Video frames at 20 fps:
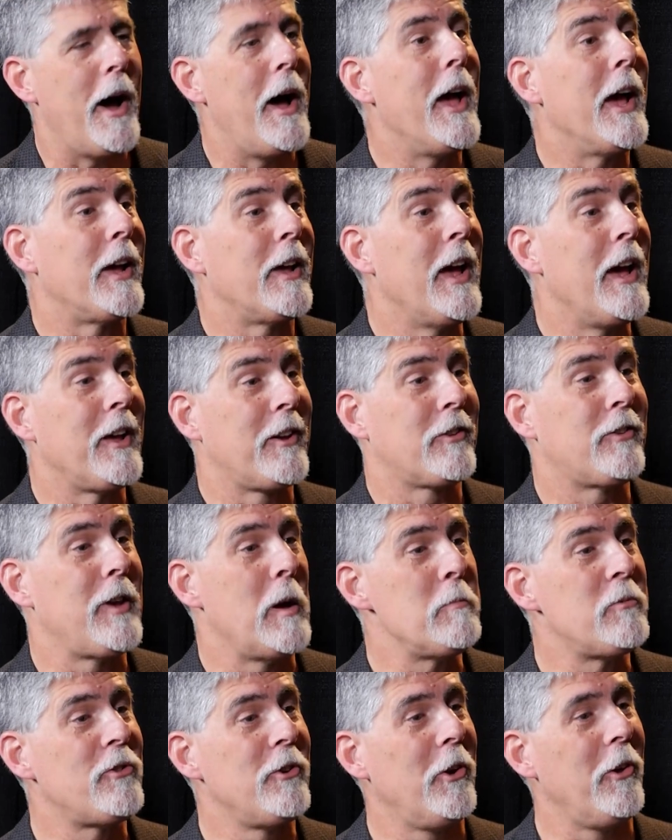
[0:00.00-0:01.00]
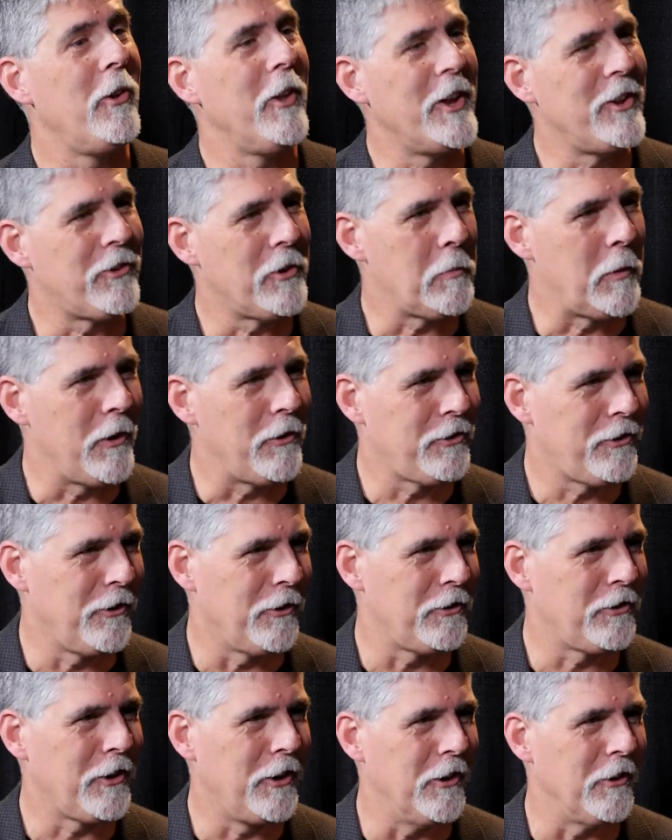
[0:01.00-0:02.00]
Exceptional
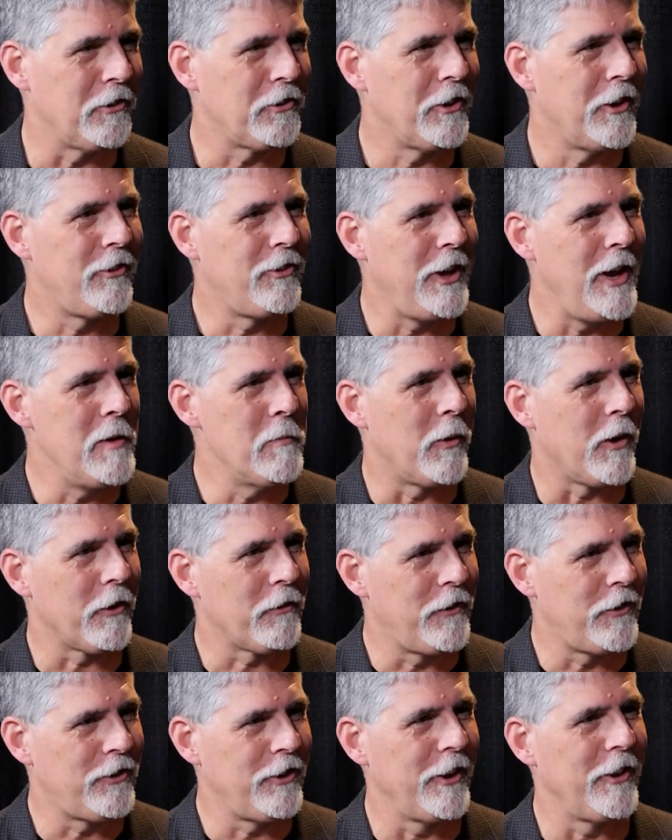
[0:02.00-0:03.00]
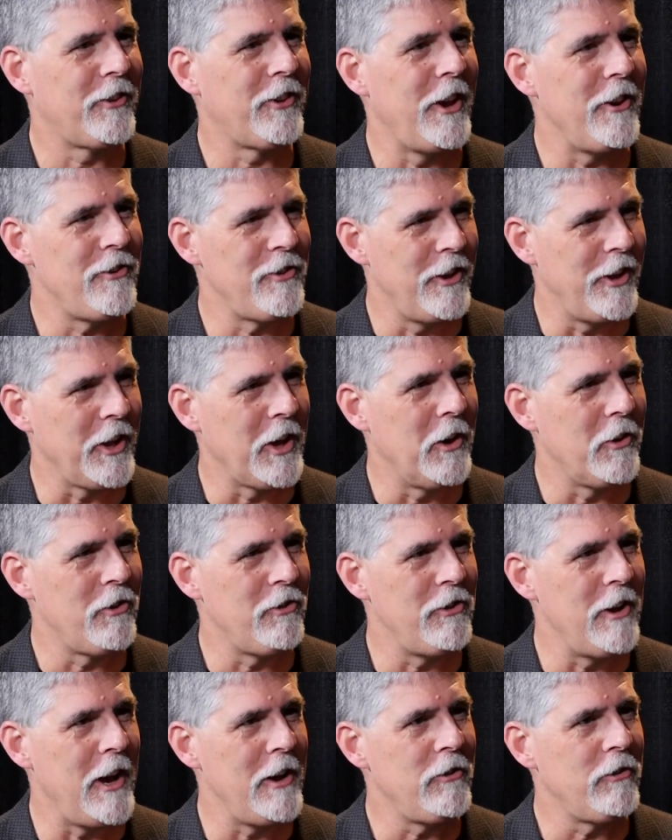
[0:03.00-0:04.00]
interpersonal skills, teamwork, facilitation,
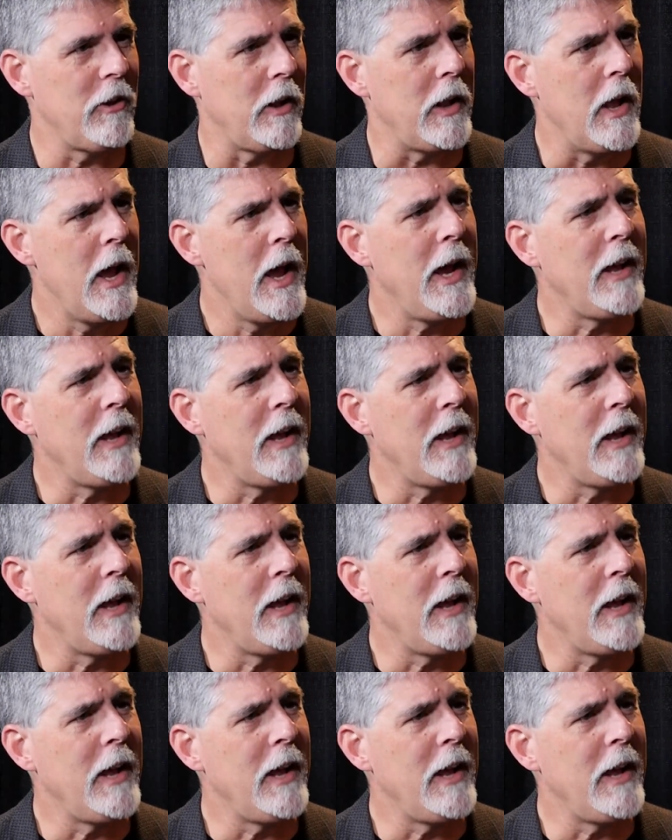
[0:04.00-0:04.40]
negotiation.